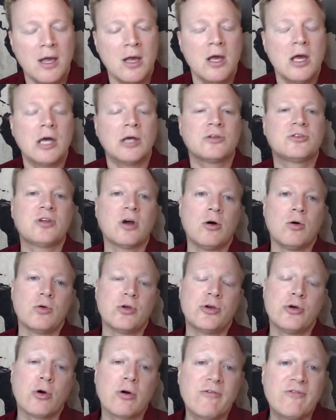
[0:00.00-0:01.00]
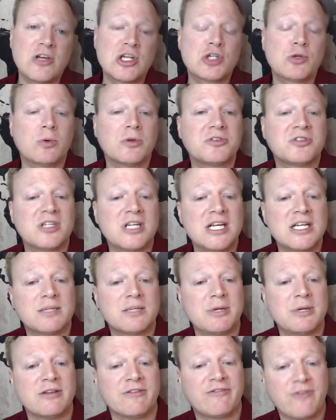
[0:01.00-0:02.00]
So your visuals need to
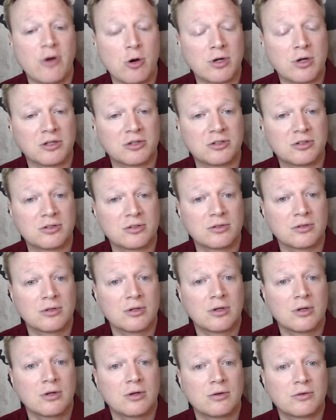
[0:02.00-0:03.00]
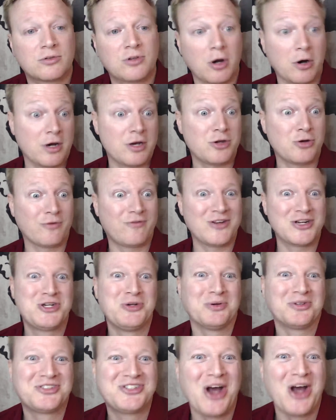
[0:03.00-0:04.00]
be the focus. Sorry, your
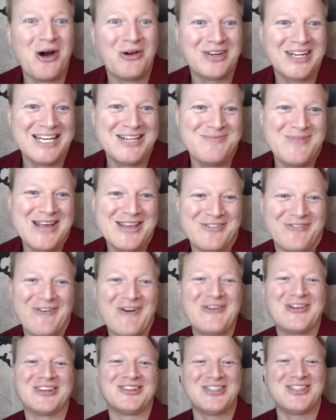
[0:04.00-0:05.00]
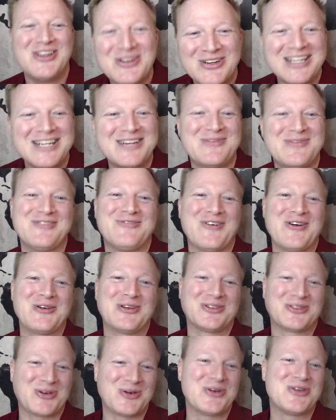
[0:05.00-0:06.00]
visuals don't need to be the focus. You need to be the
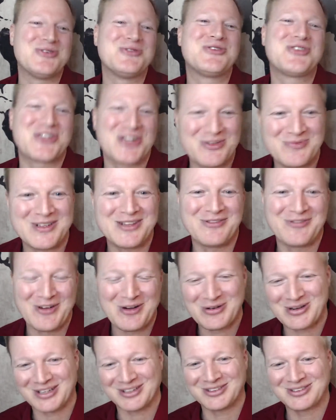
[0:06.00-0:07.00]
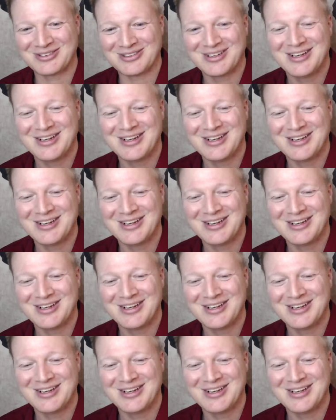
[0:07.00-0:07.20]
focus, or you should be the focus.